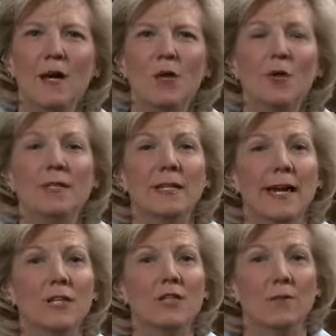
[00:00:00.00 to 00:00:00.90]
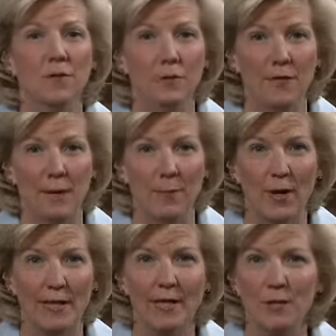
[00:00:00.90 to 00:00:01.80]
who is engaged in full time
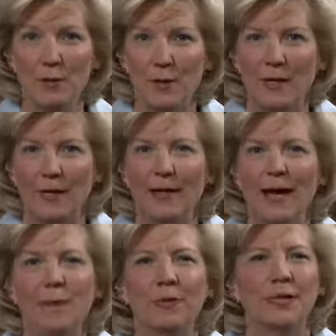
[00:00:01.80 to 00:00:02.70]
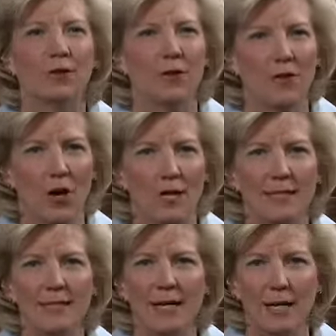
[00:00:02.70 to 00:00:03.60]
writing and speaking on political thought,
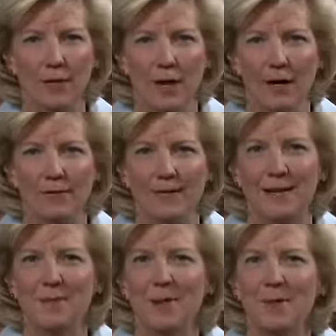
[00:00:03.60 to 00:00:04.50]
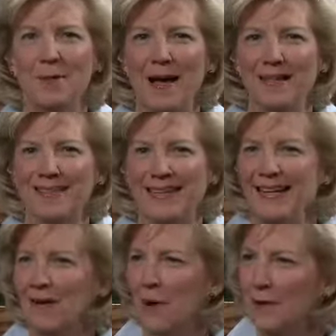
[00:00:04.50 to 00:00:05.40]
statecraft, and public policy.
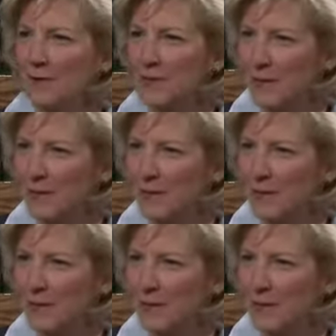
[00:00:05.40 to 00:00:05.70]
Welcome,